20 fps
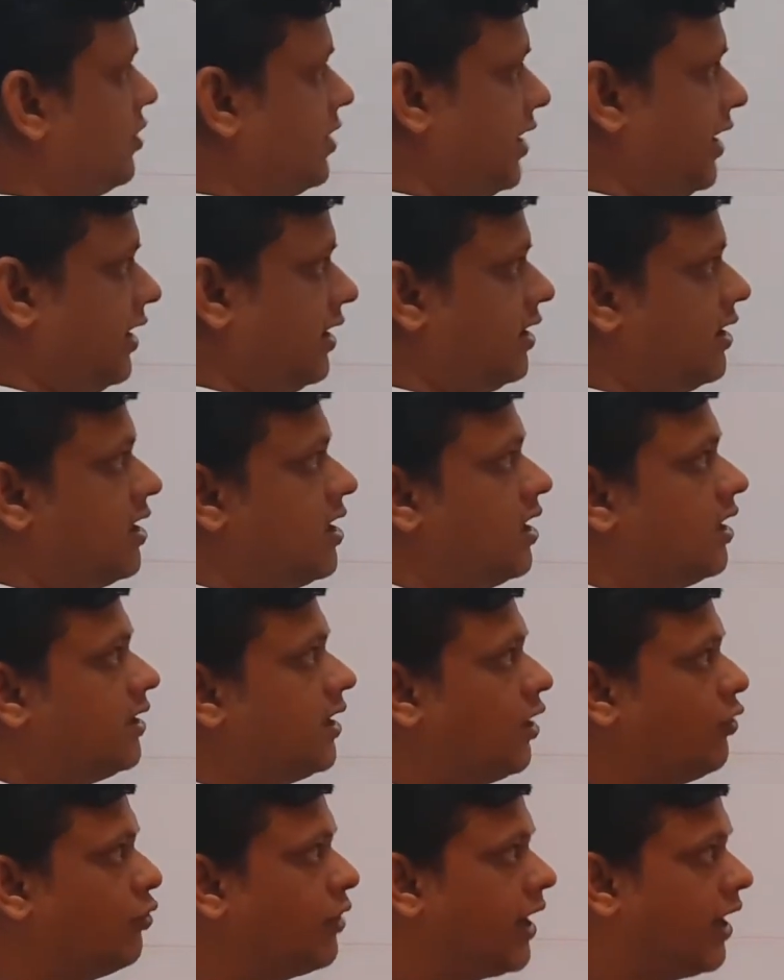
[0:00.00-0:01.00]
3.
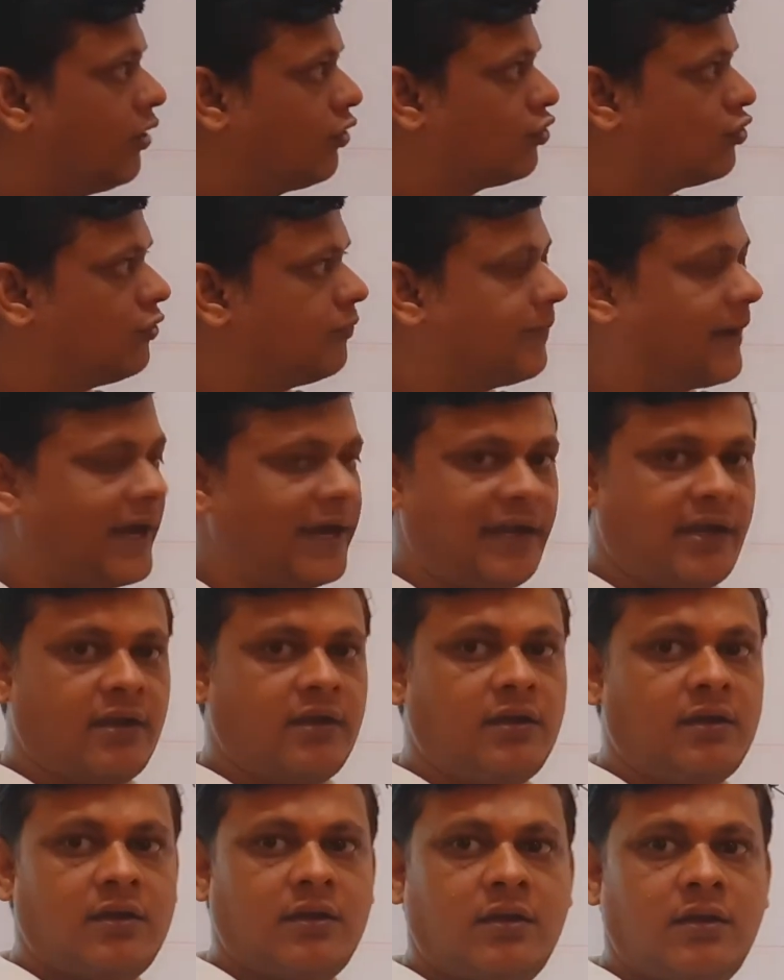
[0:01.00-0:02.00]
Now we have to
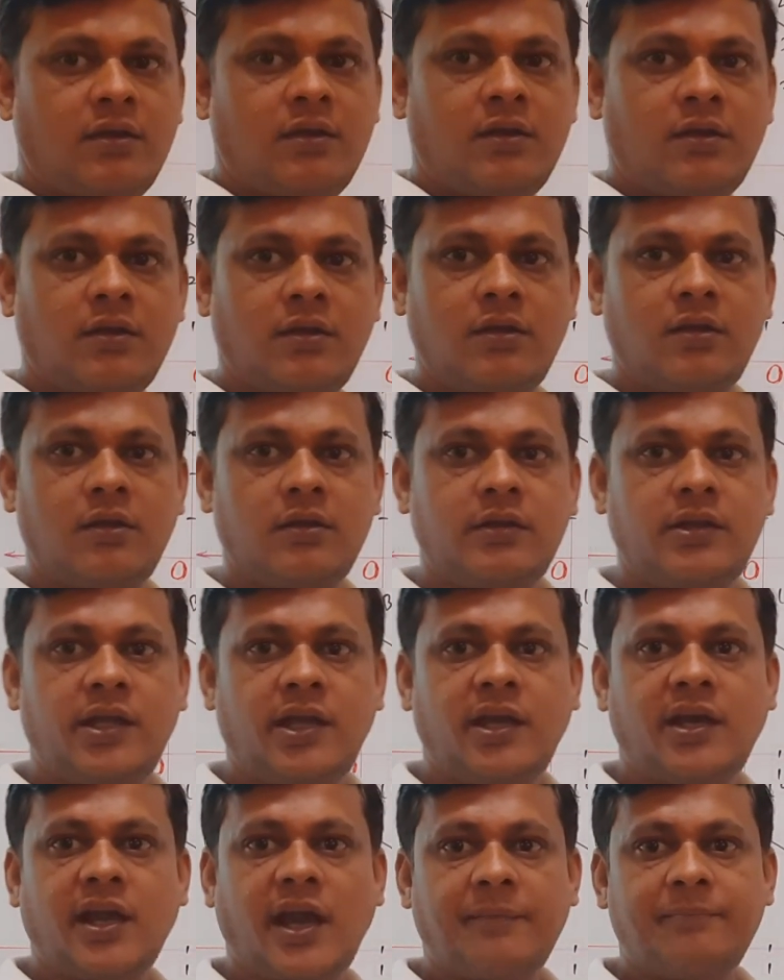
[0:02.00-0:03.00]
find the
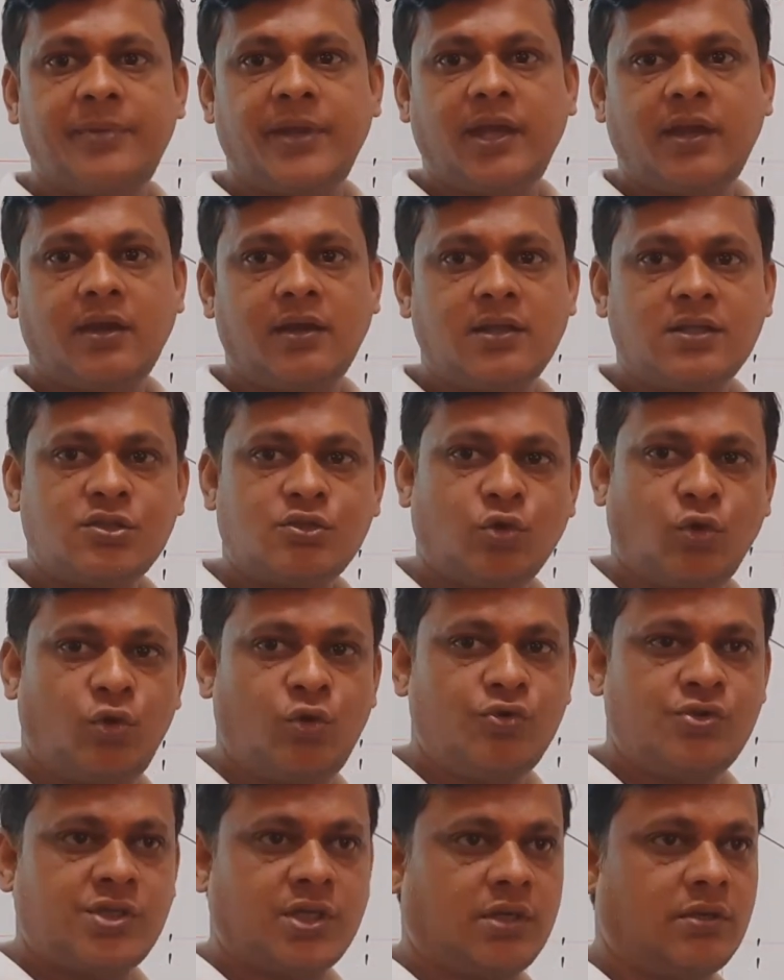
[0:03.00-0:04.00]
graphical
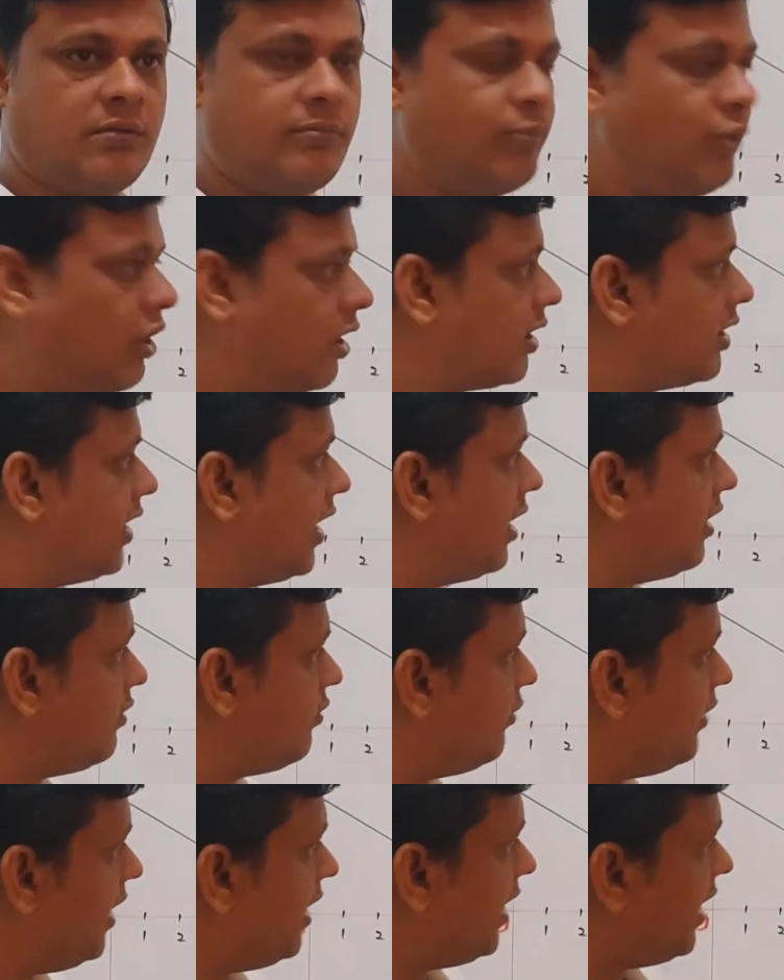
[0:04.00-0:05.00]
solution. For
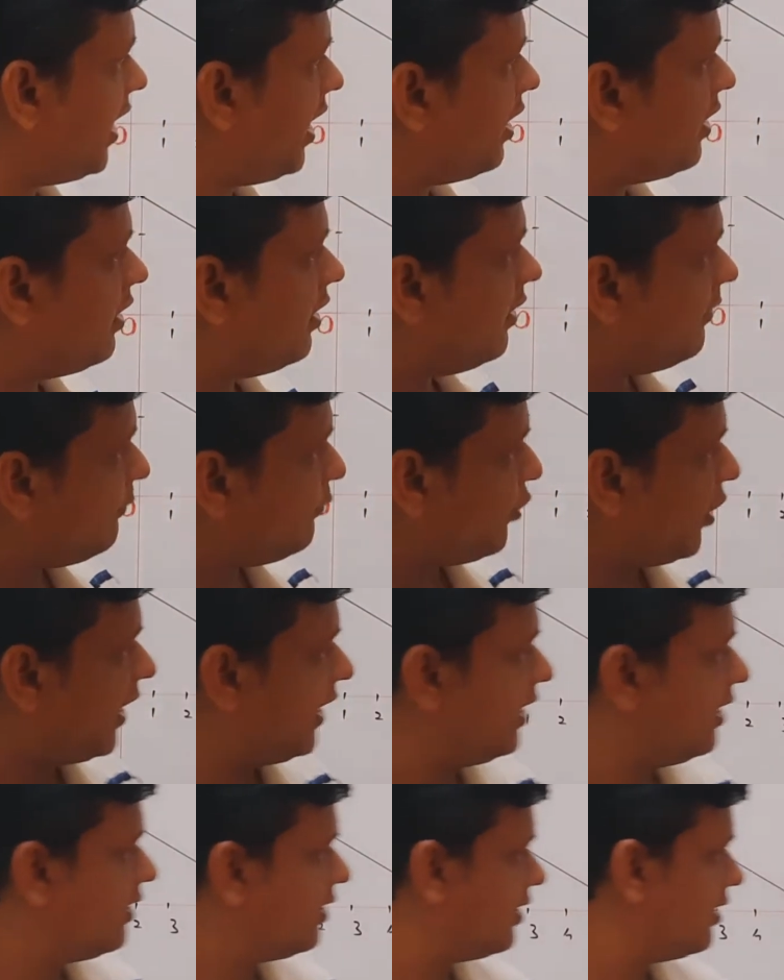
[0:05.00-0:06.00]
that we take a
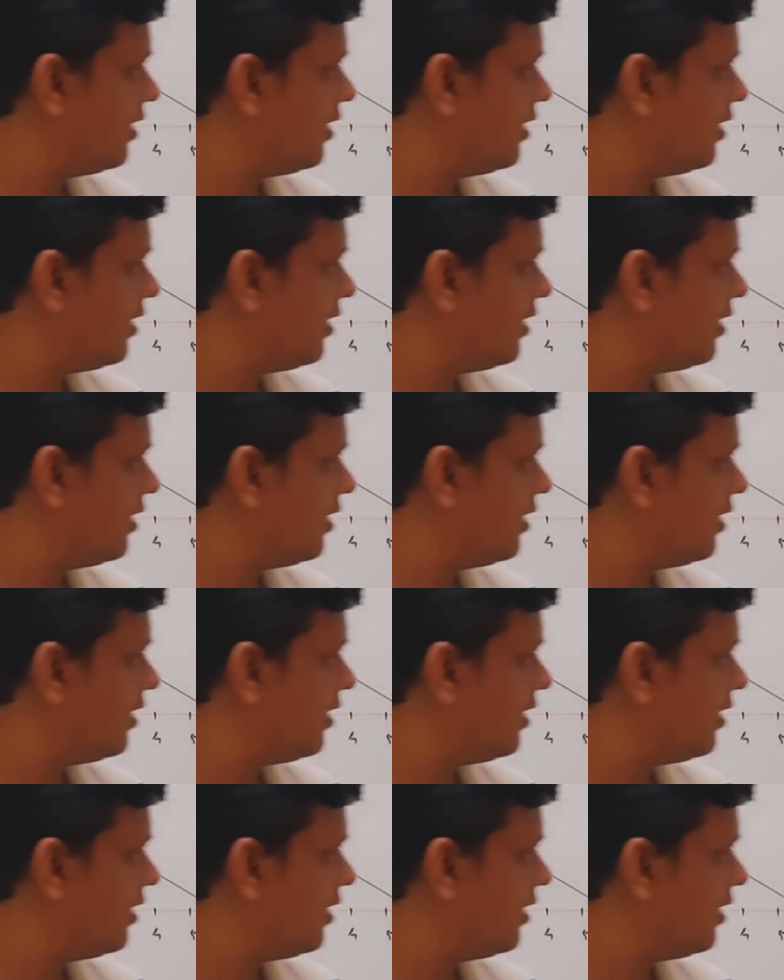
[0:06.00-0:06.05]
point